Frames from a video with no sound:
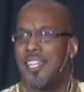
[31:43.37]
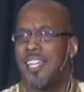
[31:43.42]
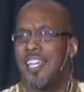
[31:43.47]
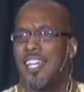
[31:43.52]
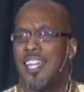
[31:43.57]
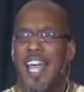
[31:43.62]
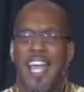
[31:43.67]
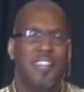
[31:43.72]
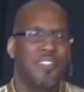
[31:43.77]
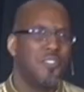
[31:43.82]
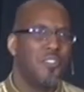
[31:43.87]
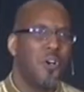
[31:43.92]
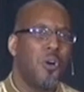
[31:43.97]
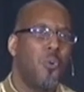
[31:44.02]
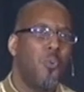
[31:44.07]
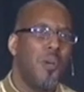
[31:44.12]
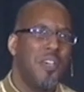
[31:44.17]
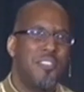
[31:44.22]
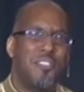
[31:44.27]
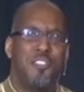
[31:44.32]
And I don't know
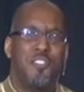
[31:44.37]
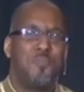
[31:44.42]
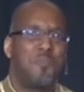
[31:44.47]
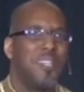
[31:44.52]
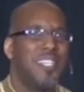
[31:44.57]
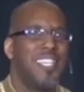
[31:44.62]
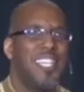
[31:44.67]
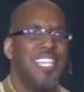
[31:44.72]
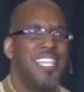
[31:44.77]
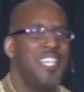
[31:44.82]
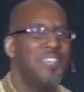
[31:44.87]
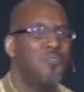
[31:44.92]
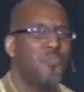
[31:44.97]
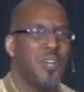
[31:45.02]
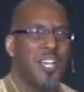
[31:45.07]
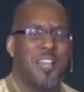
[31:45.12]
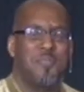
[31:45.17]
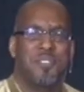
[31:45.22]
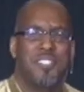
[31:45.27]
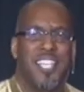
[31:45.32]
whether you believe
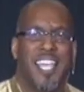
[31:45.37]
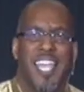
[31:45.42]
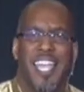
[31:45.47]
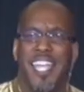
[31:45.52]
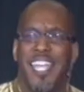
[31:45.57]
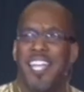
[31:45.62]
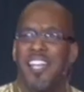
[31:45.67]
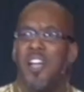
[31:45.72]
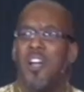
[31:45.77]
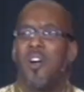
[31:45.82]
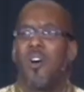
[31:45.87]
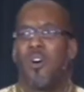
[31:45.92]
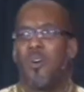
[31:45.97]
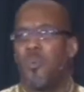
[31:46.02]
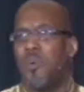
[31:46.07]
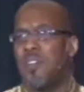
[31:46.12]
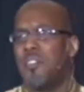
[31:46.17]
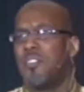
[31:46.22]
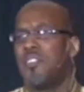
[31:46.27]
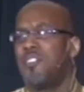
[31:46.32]
what I'm saying or
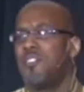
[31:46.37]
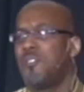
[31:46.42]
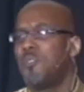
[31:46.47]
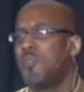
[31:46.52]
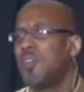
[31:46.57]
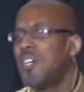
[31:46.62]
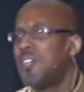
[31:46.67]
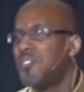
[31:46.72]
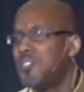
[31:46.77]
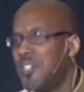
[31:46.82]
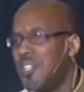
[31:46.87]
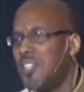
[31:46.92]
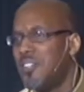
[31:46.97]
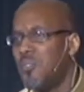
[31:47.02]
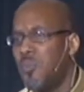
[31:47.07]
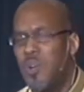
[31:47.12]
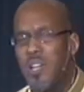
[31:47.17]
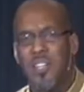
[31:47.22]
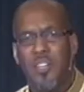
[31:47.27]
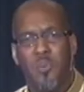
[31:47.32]
whether you
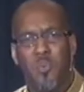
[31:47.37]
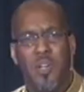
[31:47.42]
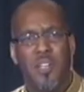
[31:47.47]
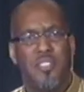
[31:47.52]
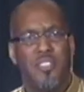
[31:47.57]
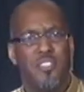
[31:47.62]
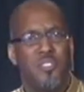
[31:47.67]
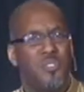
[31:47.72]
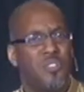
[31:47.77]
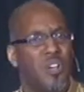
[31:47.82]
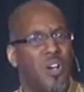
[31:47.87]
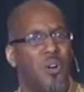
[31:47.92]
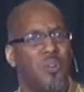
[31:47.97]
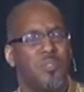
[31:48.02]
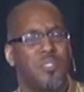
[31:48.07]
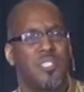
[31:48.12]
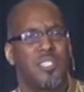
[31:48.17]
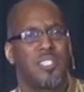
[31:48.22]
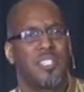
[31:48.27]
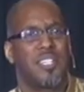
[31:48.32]
whether you don't.